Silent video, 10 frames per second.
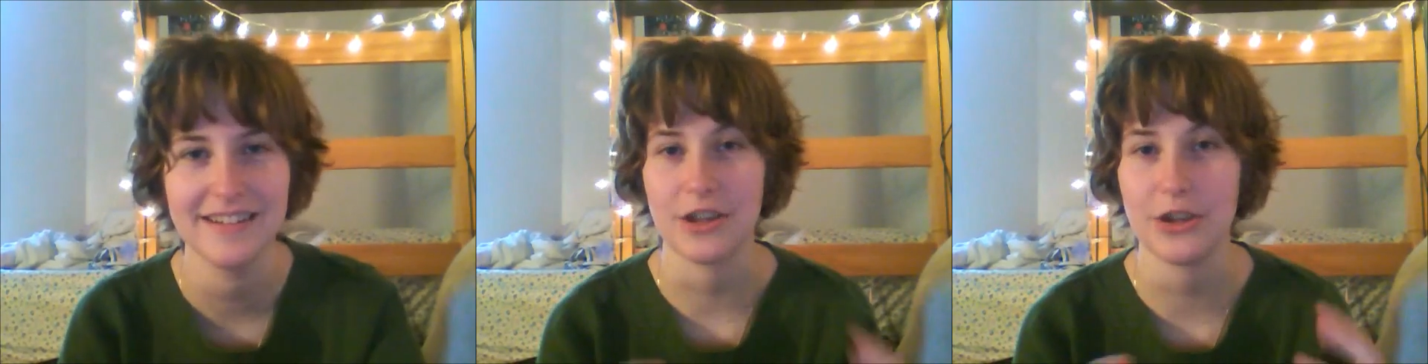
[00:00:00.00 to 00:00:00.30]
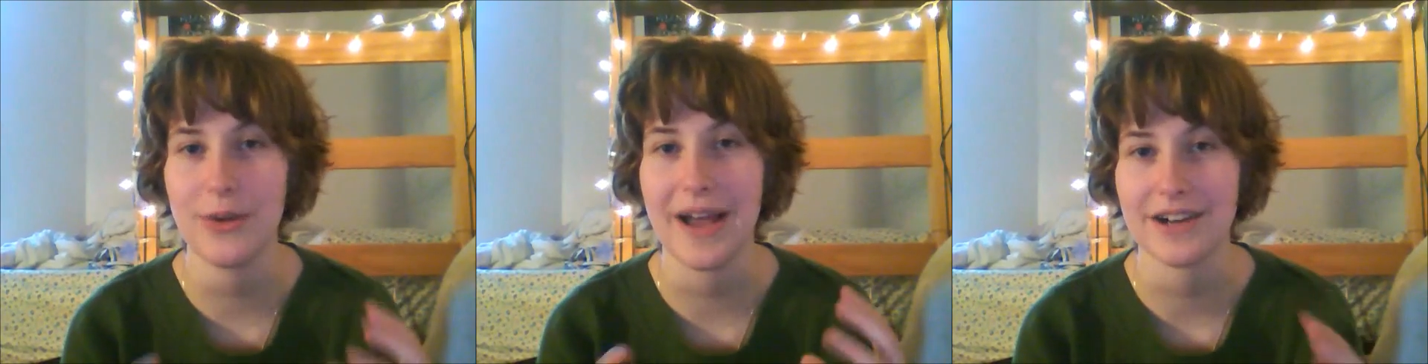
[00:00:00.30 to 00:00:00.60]

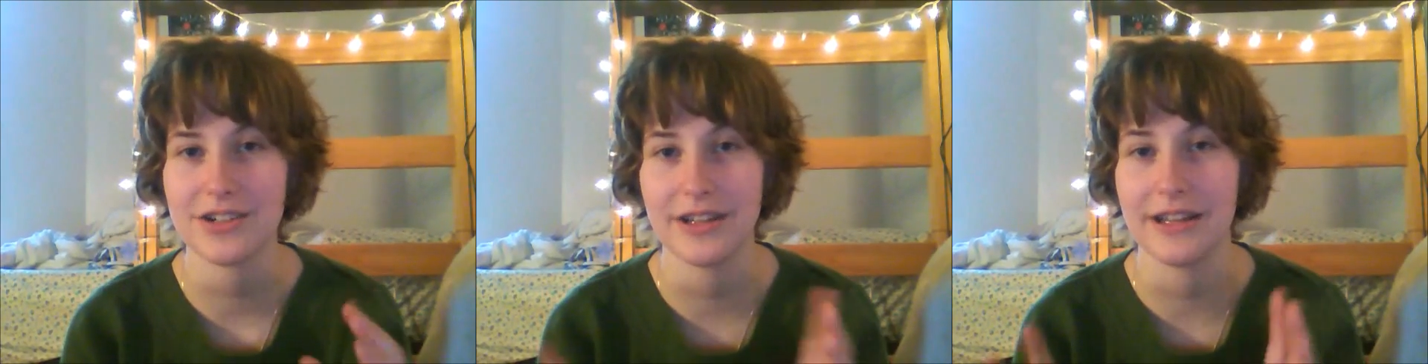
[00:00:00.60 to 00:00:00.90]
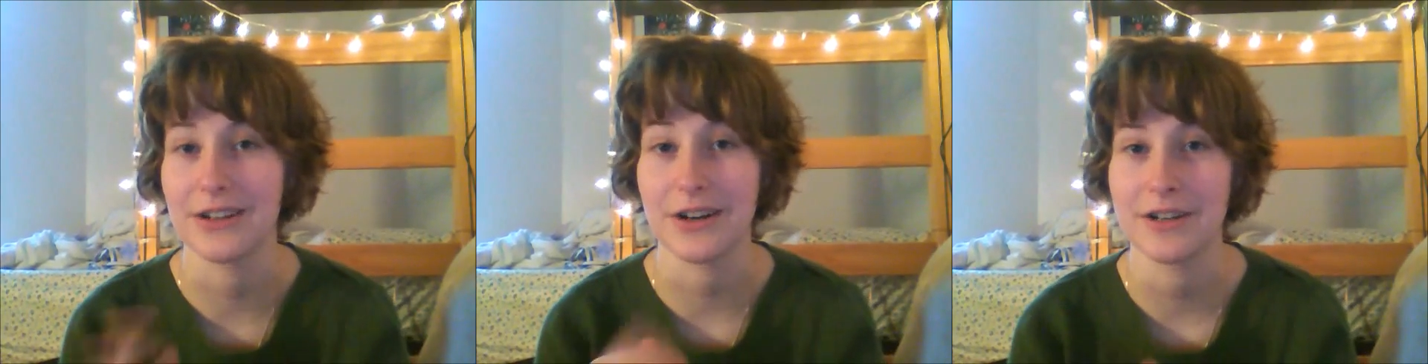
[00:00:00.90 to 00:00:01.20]
You actually
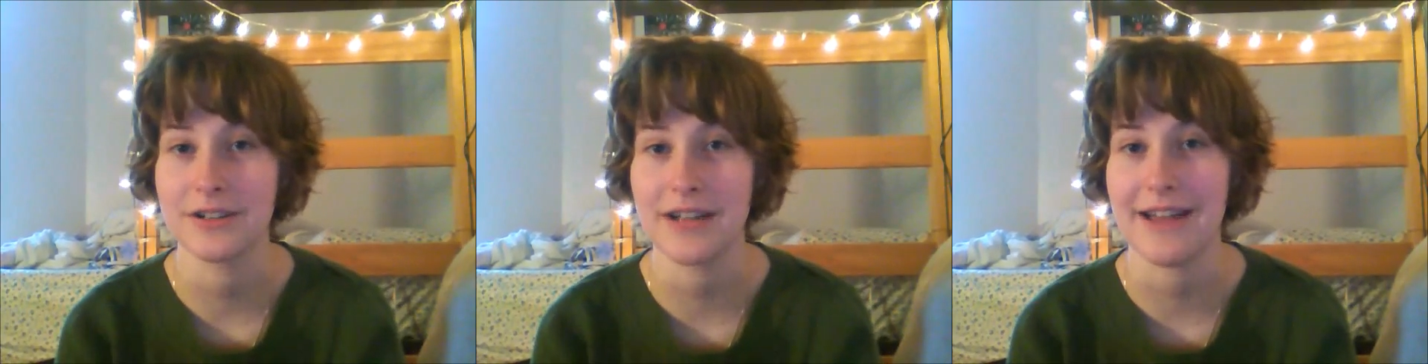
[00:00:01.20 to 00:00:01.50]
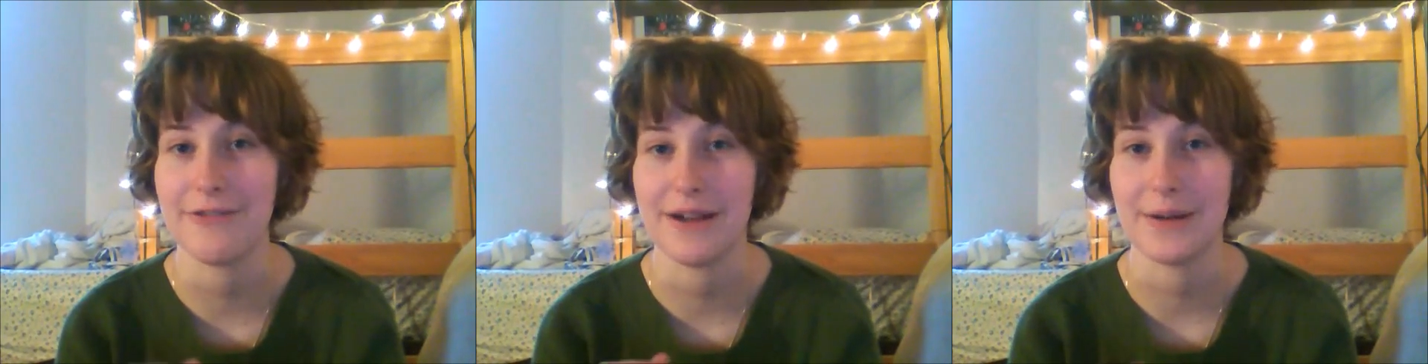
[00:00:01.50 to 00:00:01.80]
learned
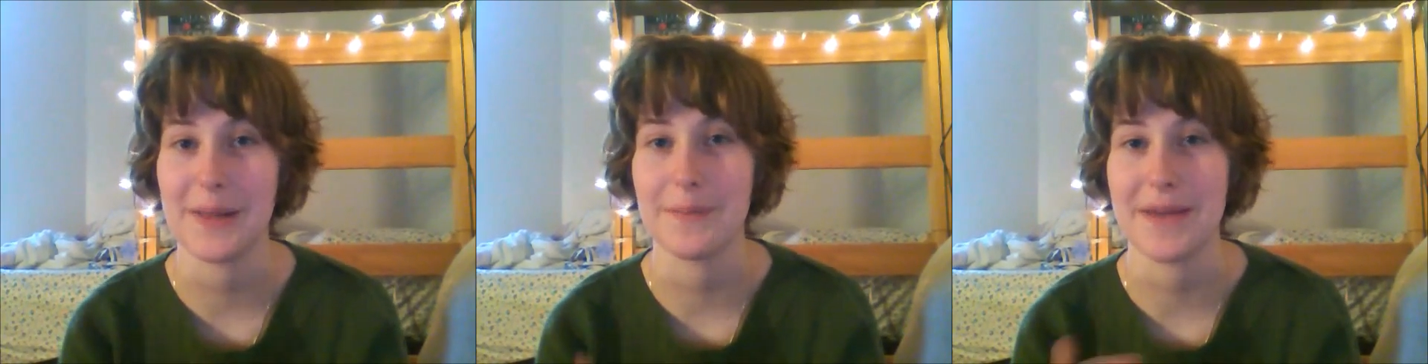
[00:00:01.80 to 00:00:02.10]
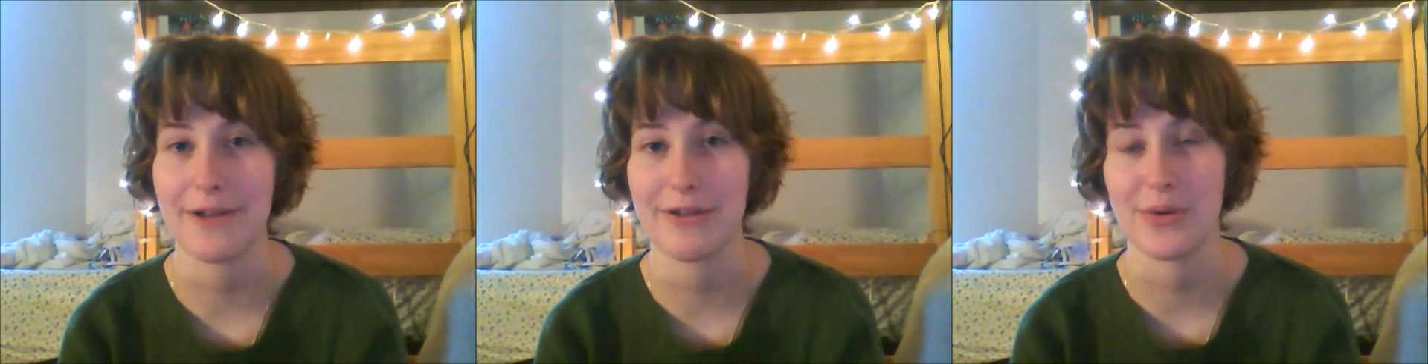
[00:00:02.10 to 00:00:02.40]
and found out the
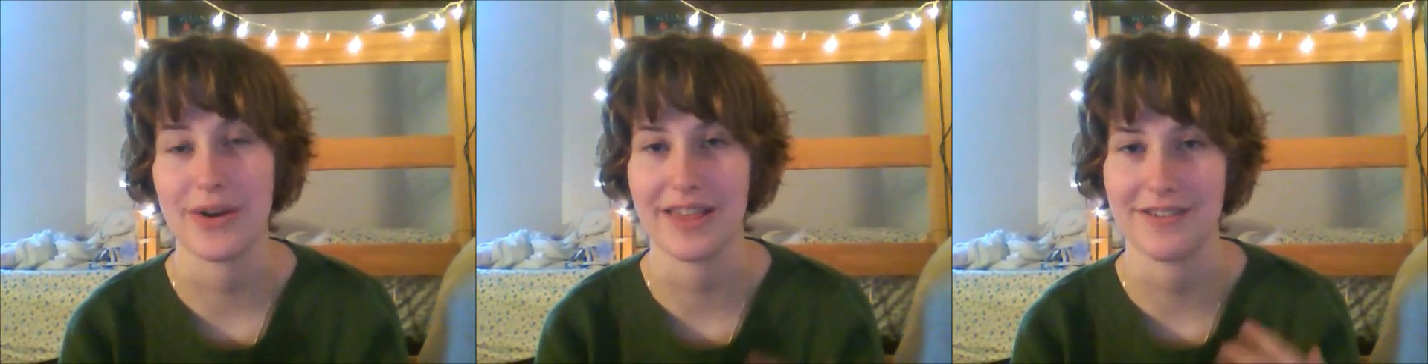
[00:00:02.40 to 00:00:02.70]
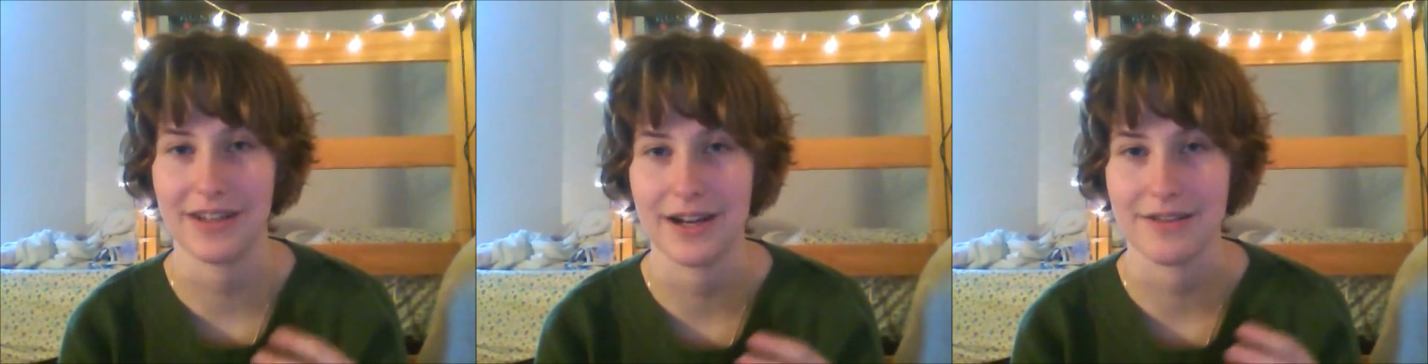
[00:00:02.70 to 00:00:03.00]
backstories of a
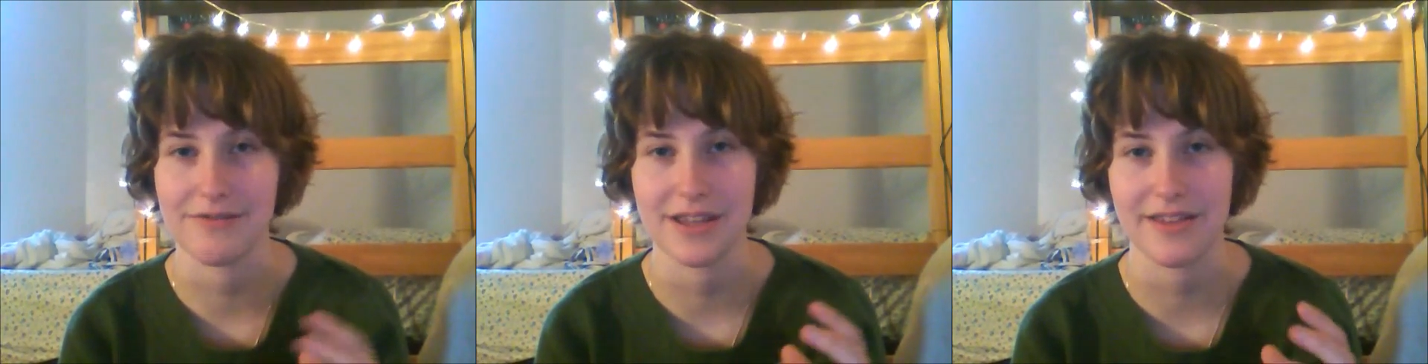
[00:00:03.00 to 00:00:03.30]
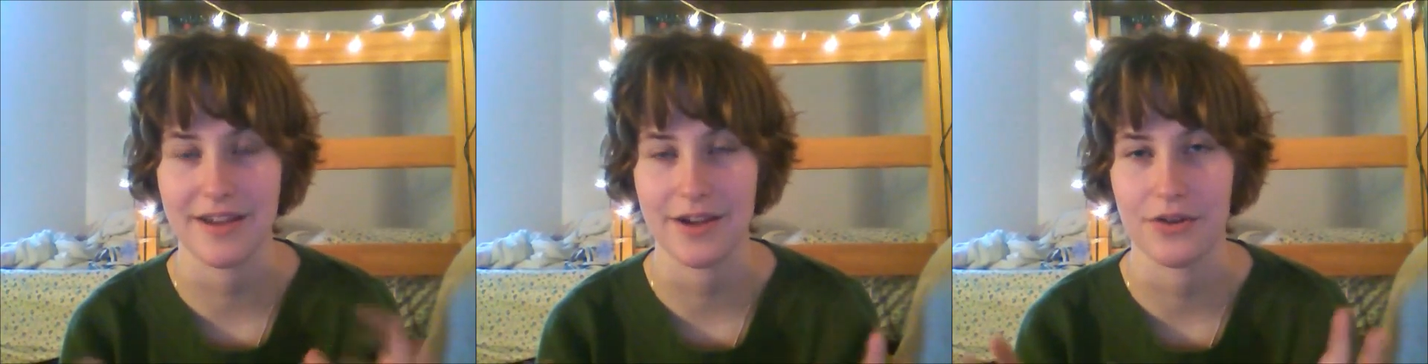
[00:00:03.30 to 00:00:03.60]
lot of
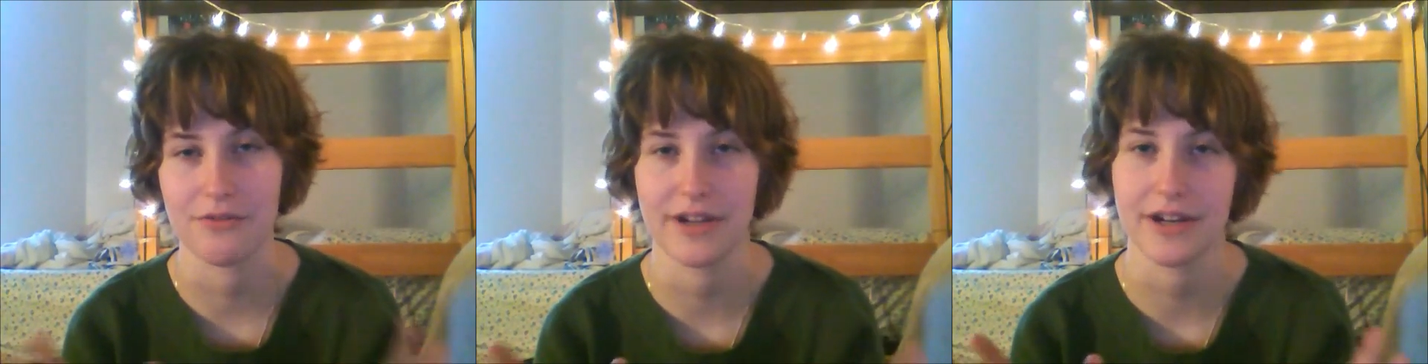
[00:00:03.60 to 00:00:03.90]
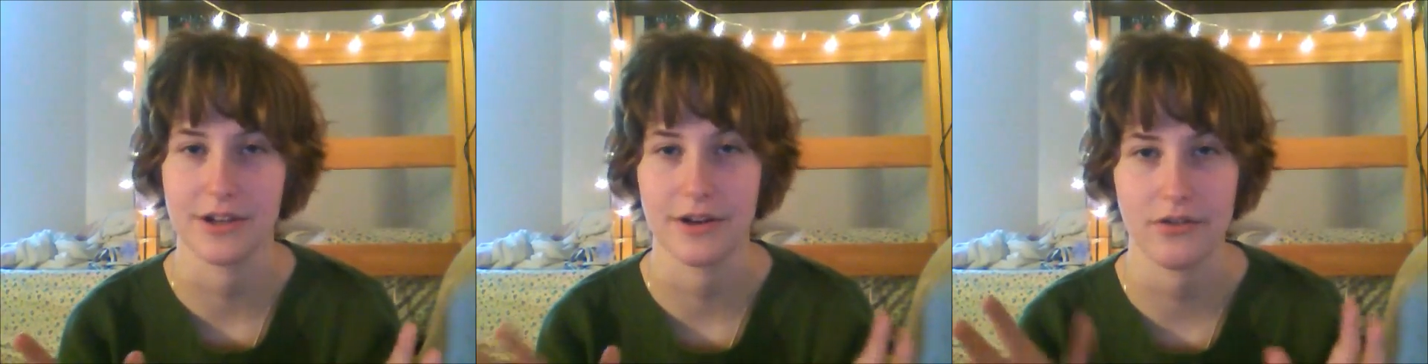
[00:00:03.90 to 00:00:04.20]
these other
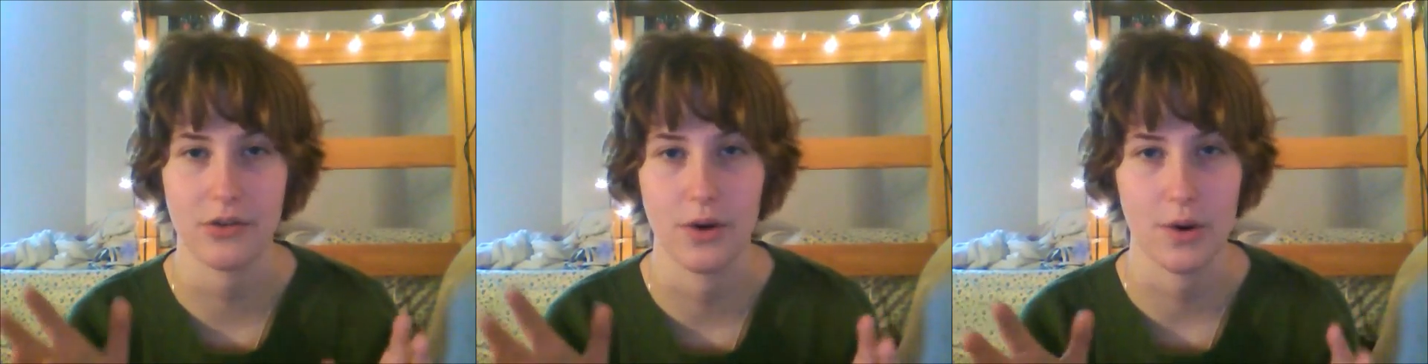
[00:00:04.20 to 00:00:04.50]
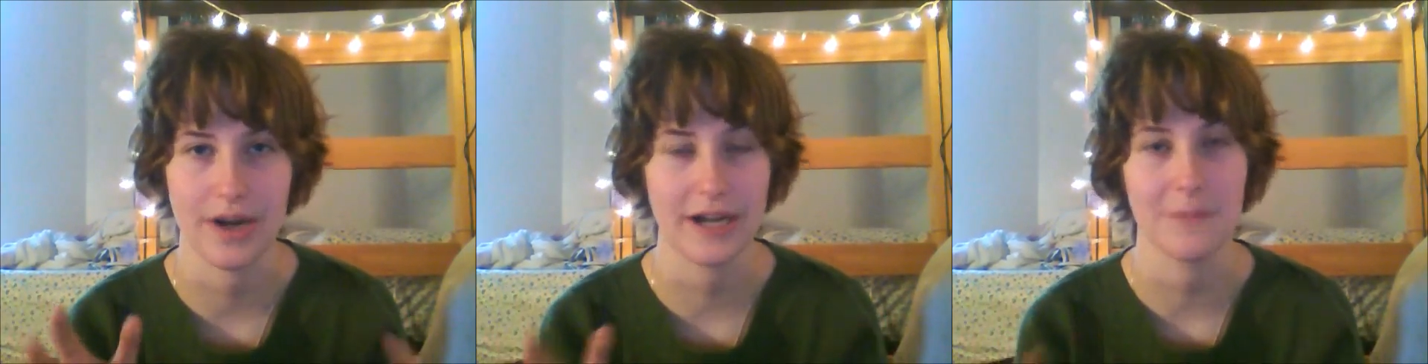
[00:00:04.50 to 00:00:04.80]
victors who are
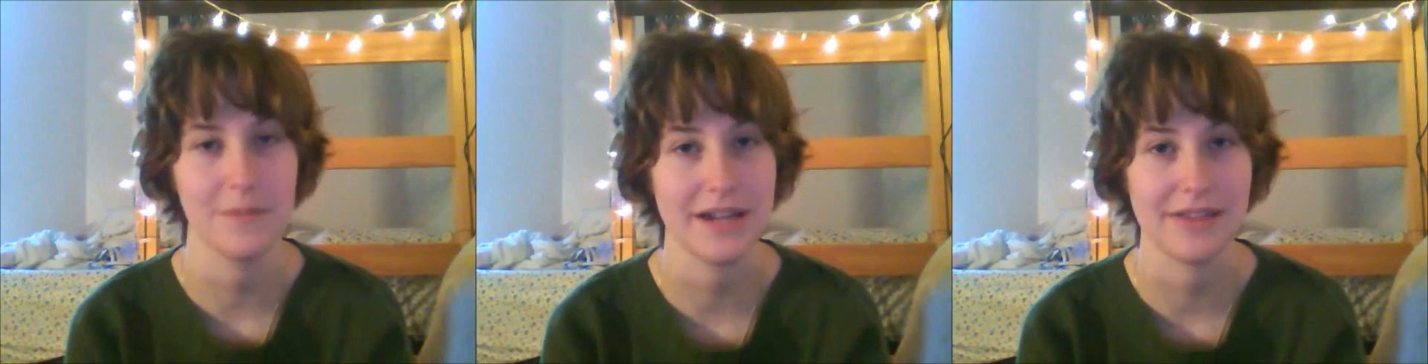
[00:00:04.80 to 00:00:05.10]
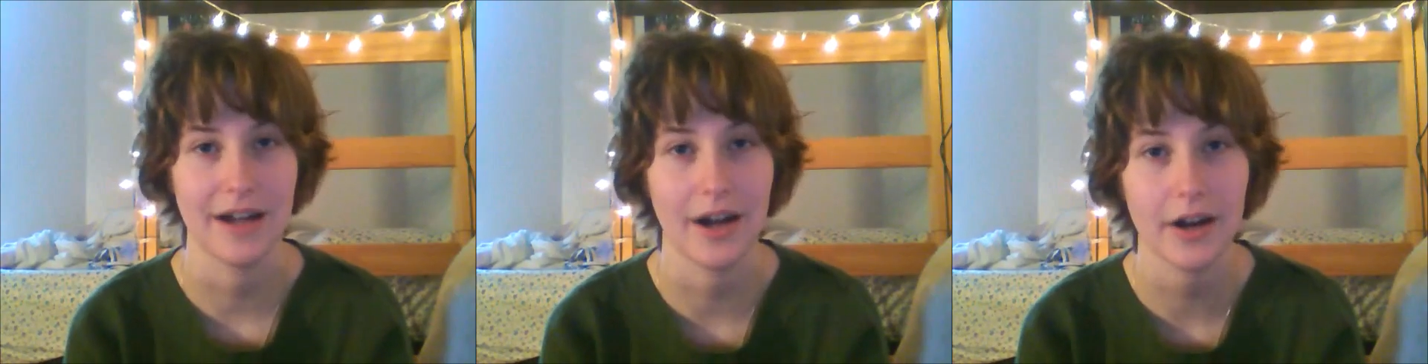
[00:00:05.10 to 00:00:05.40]
going to compete
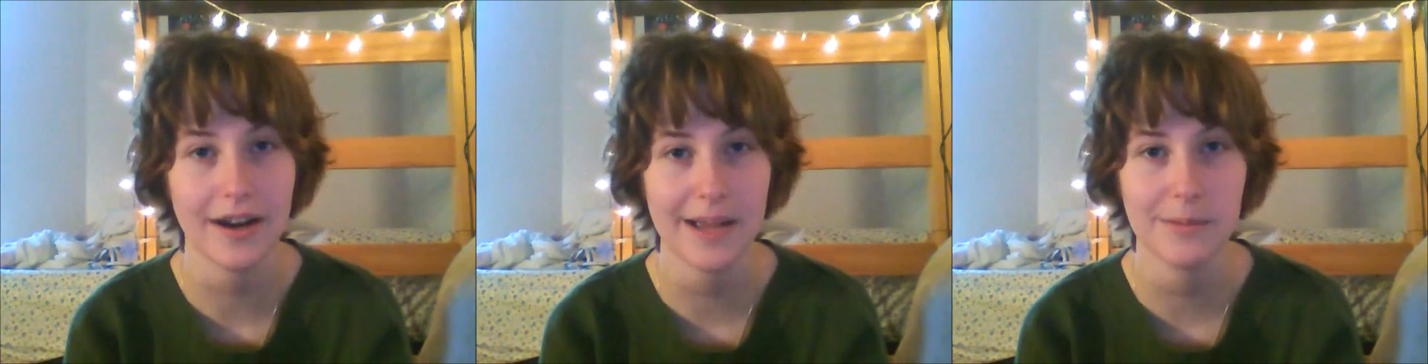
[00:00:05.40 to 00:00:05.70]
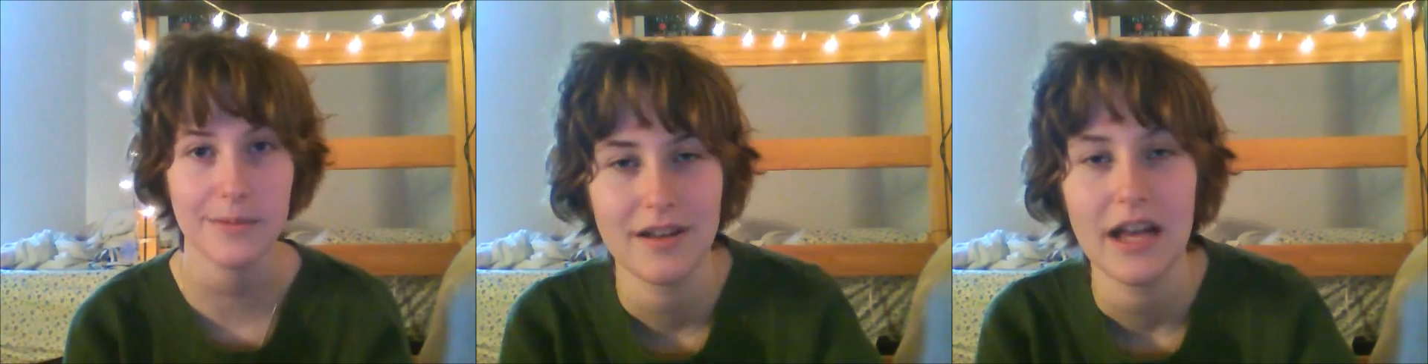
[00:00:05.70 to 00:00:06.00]
in the Hunger Games.